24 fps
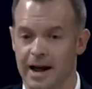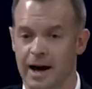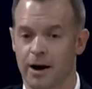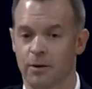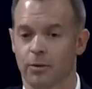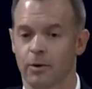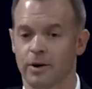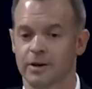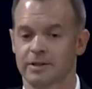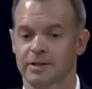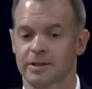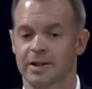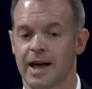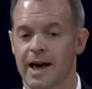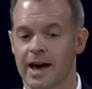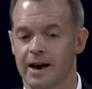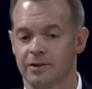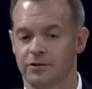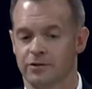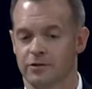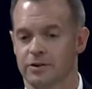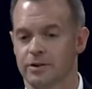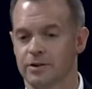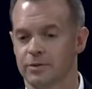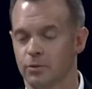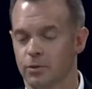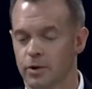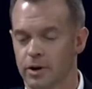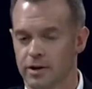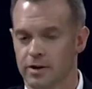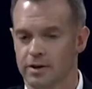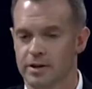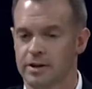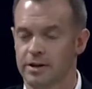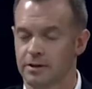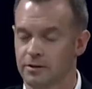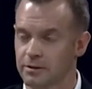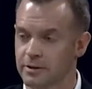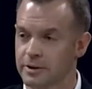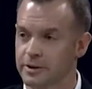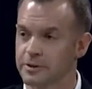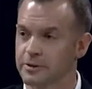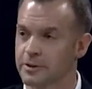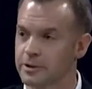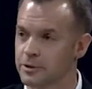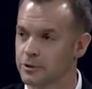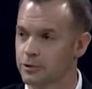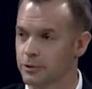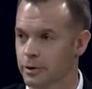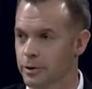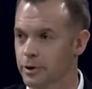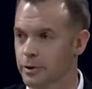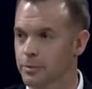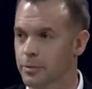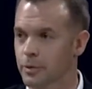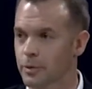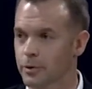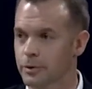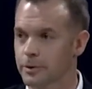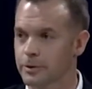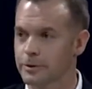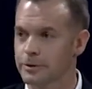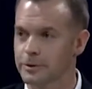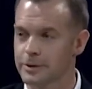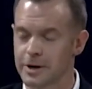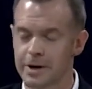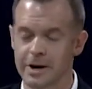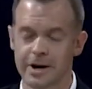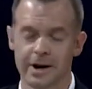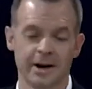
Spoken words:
I wasn't actually one of the enlisted trigger pullers,